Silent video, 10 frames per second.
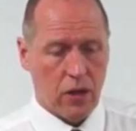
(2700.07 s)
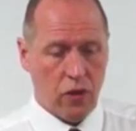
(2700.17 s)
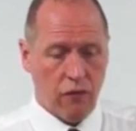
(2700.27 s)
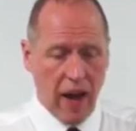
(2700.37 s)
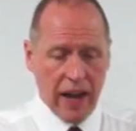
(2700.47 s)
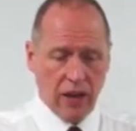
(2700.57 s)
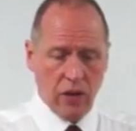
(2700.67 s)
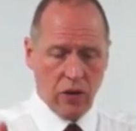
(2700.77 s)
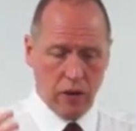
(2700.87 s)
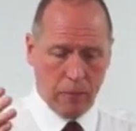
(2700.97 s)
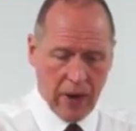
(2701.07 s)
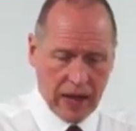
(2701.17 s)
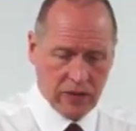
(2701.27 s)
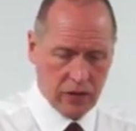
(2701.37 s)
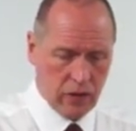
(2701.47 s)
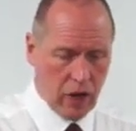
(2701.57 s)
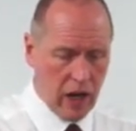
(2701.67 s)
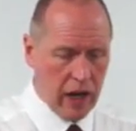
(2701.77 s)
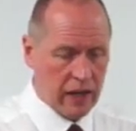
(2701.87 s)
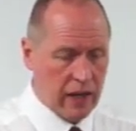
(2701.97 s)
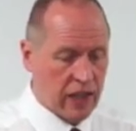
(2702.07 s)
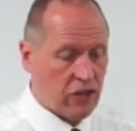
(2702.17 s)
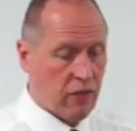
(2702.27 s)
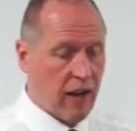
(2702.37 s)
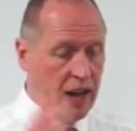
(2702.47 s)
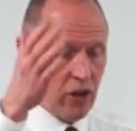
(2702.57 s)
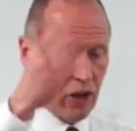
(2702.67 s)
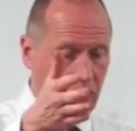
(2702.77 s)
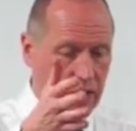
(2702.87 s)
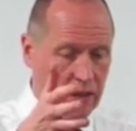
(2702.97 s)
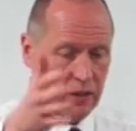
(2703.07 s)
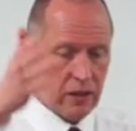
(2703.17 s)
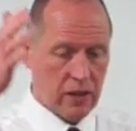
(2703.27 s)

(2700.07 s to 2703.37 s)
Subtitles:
To value the presence of God is to value God.